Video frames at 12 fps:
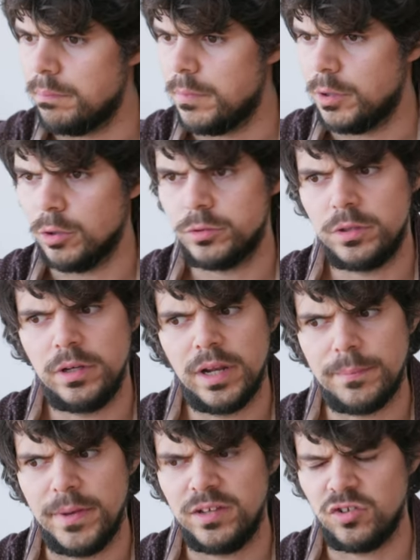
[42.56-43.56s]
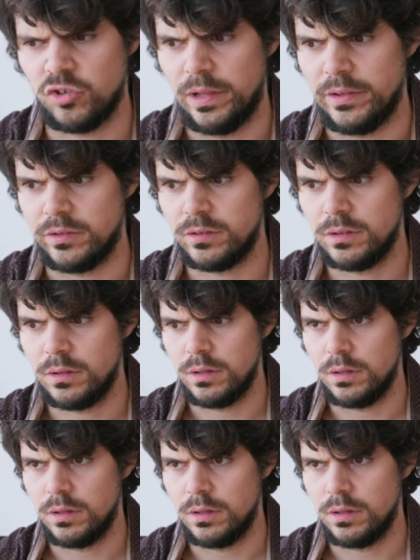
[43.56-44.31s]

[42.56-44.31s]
Minolta did not make such a lens.